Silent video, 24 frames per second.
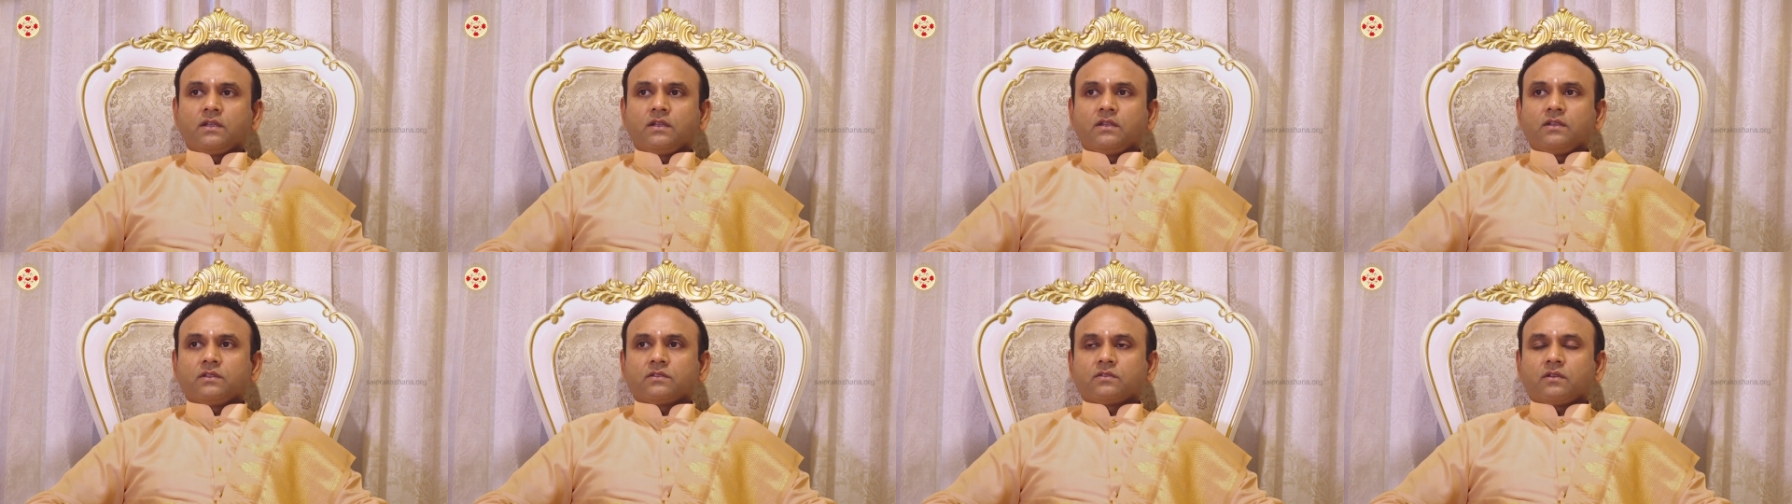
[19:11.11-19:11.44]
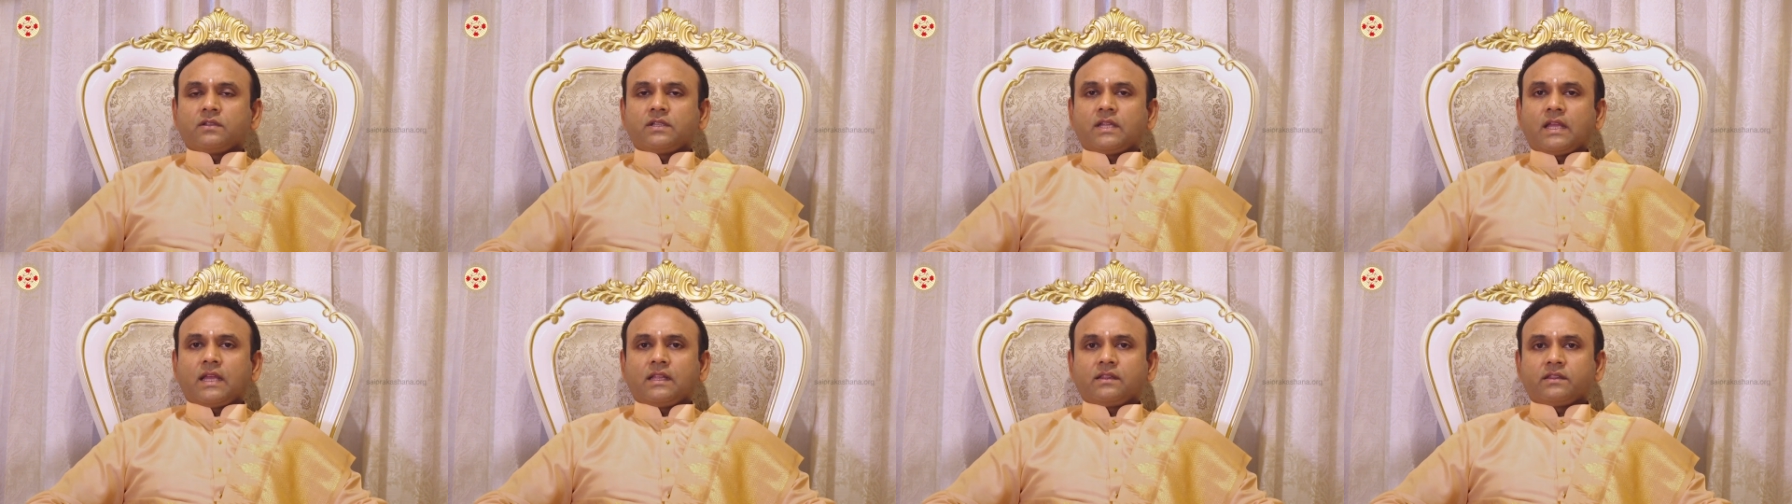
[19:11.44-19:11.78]
So
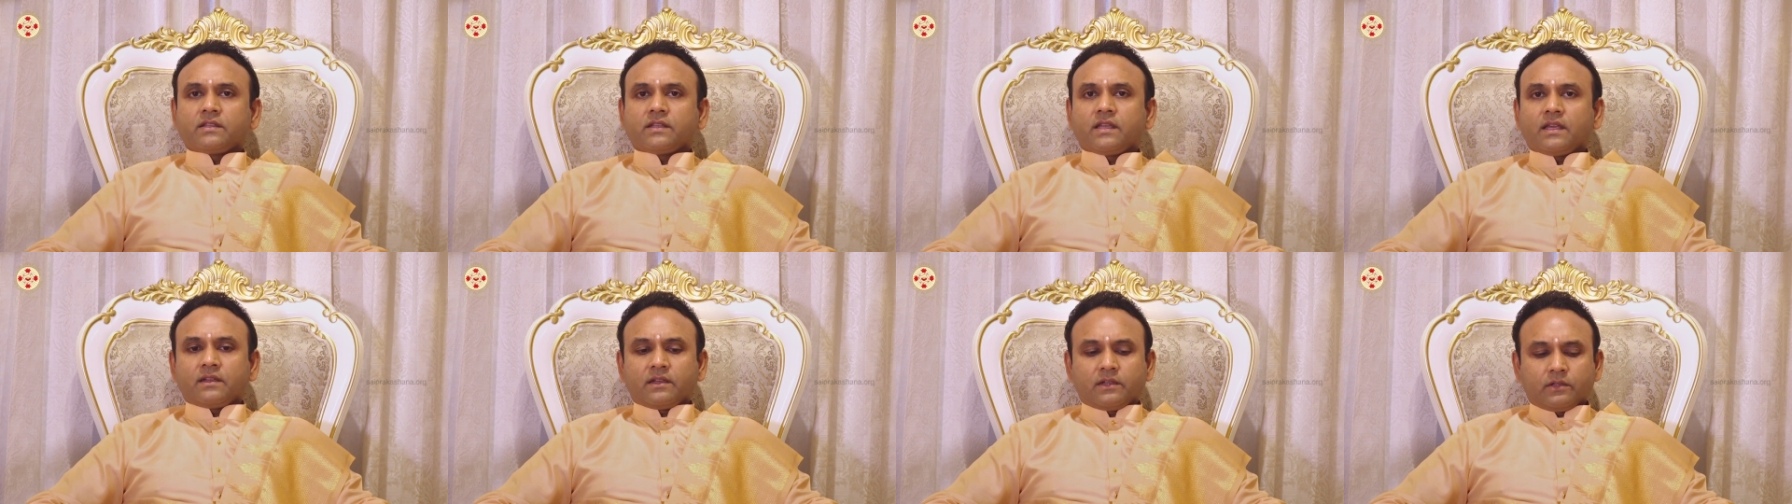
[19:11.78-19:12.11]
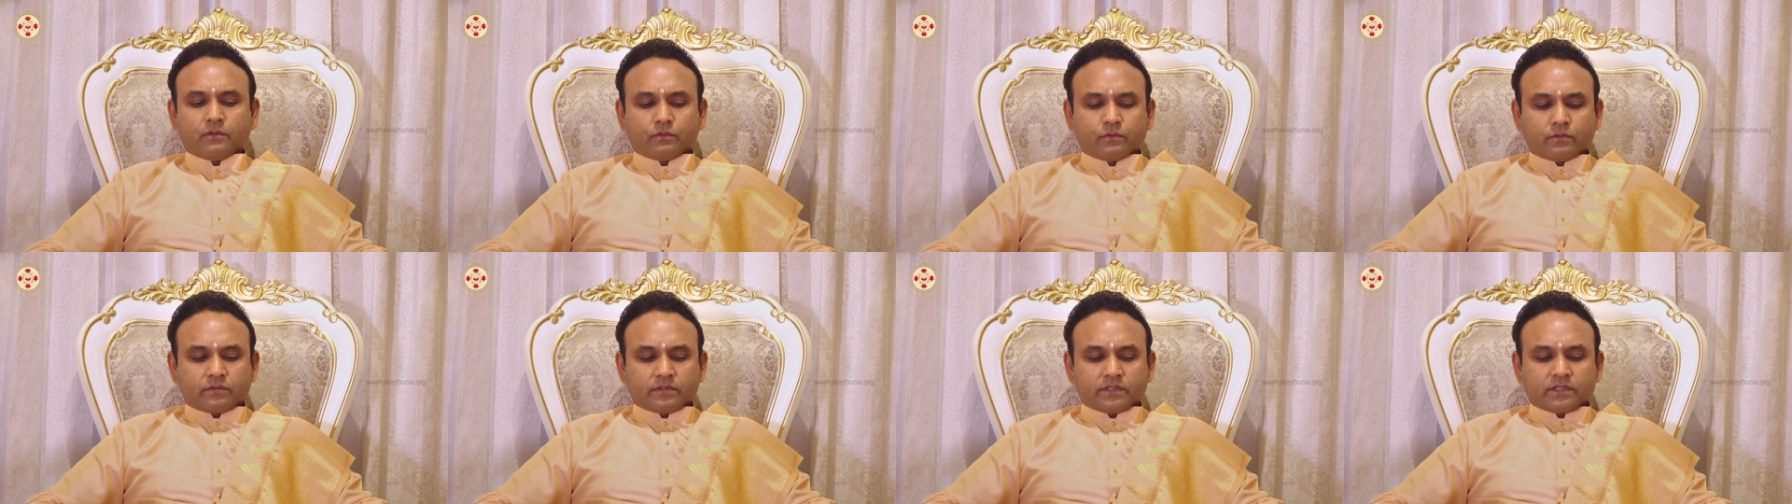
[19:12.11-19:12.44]
on healthcare and
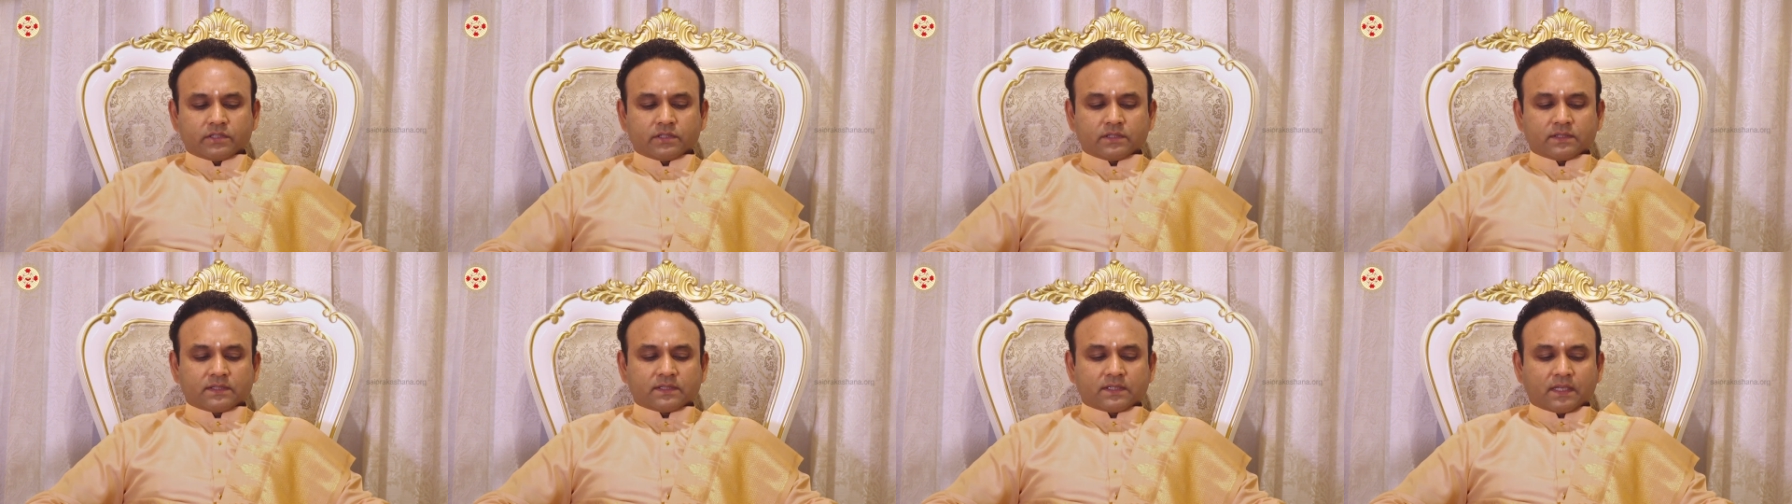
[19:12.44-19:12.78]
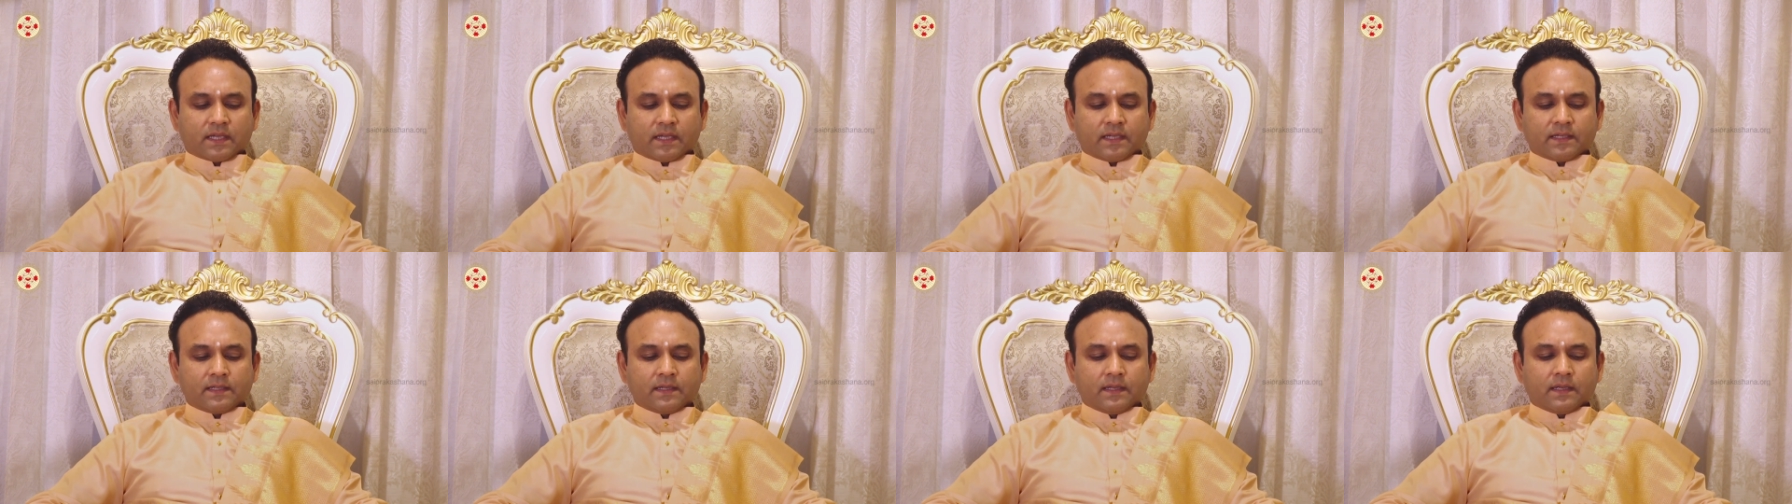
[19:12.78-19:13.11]
nutrition
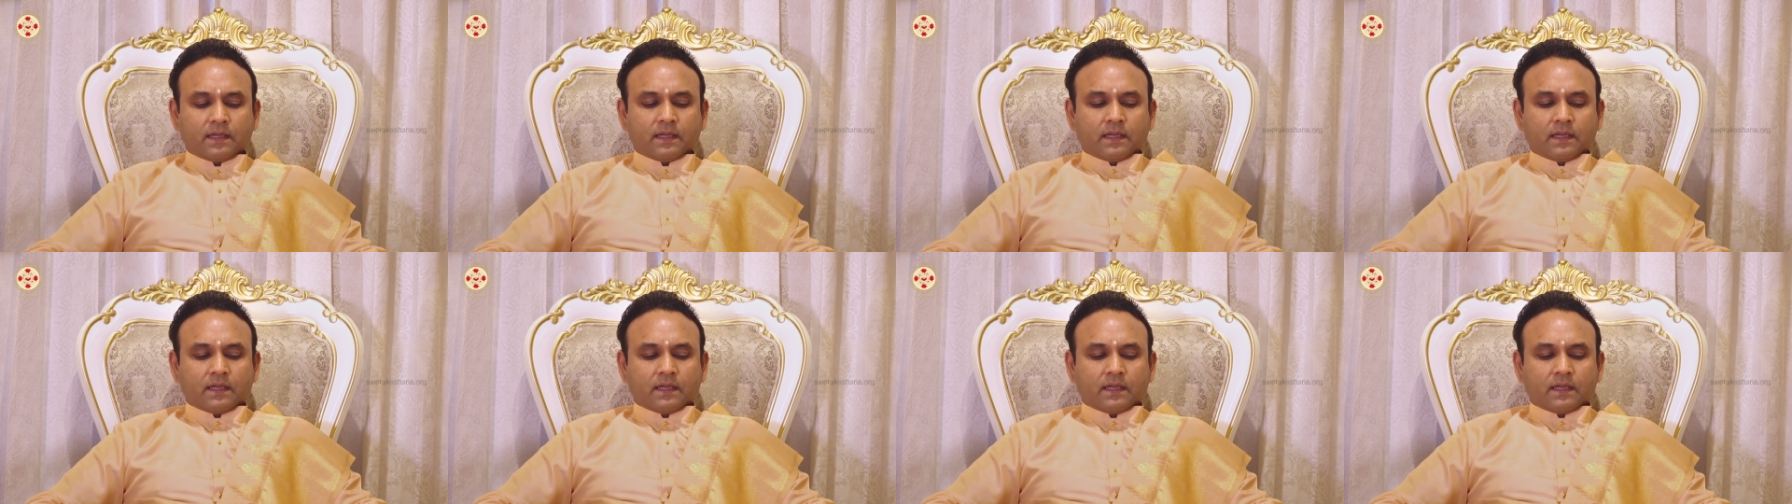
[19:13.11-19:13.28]
side,